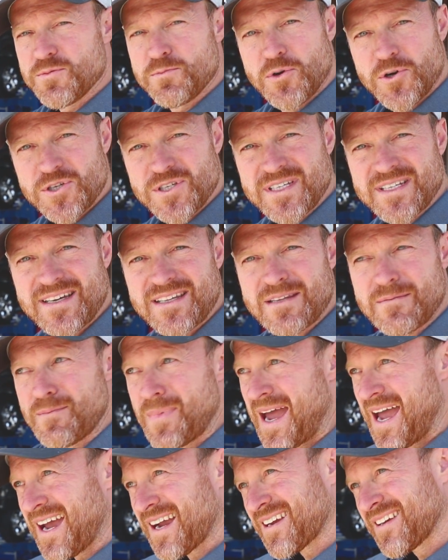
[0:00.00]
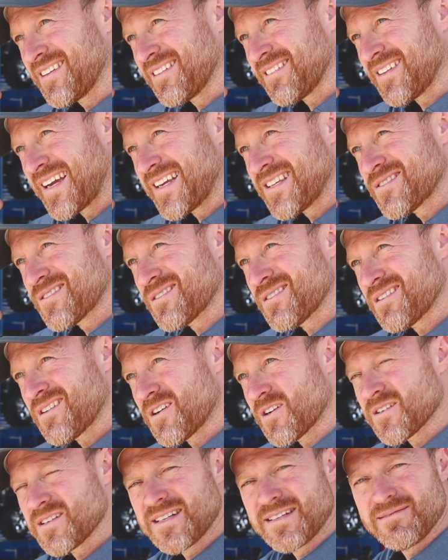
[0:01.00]
pushing down the back and the lights are
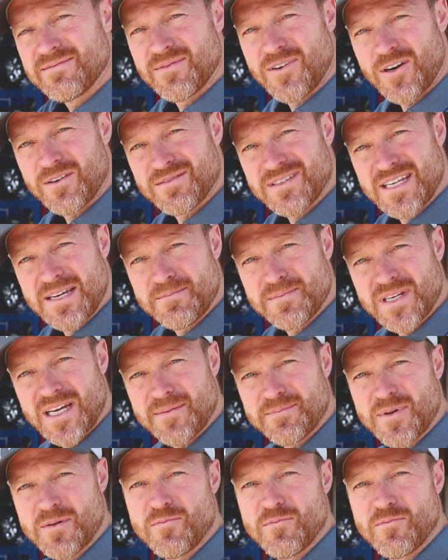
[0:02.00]
tipped up.